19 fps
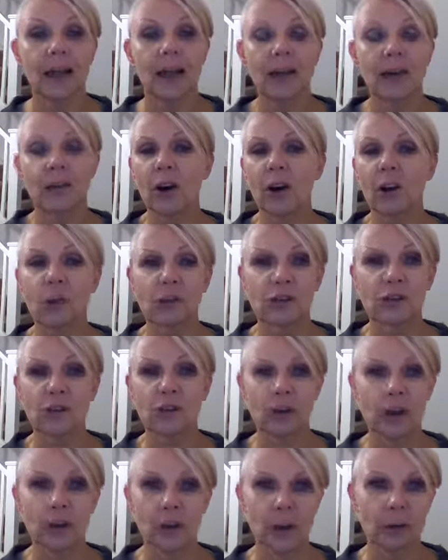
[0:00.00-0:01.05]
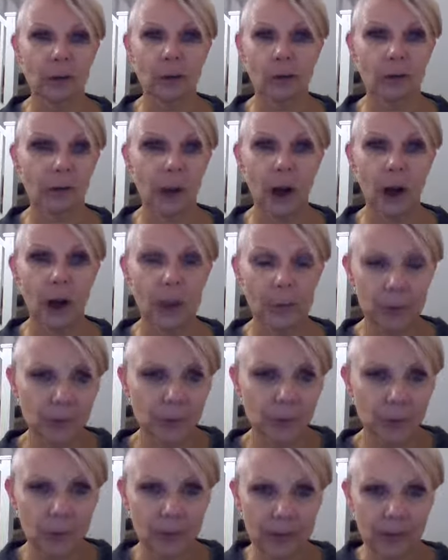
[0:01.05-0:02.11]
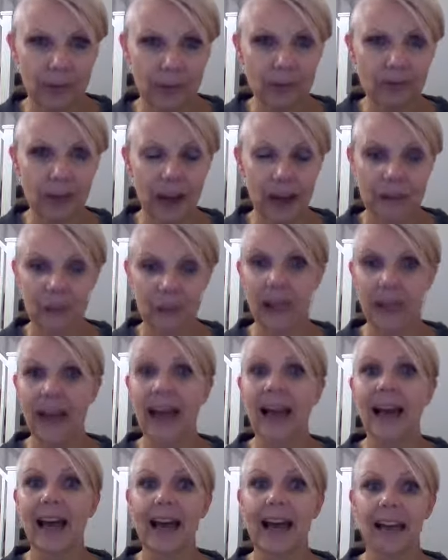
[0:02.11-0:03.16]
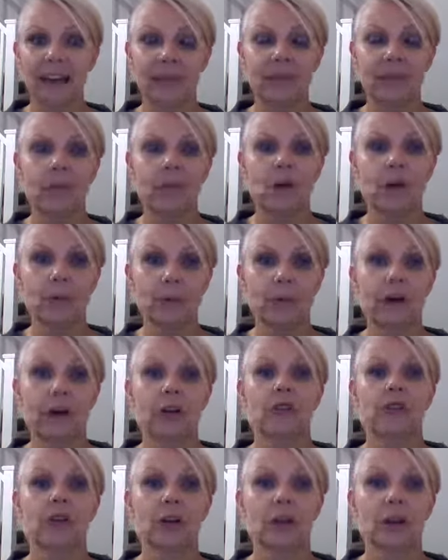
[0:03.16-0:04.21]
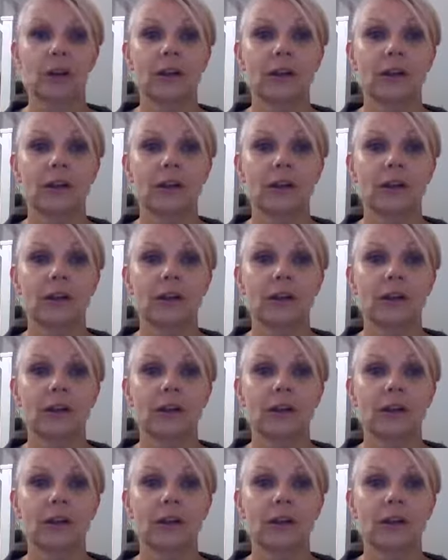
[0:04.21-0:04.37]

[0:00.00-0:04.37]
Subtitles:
If I was a child, I would receive that as a hell of a lot of pressure.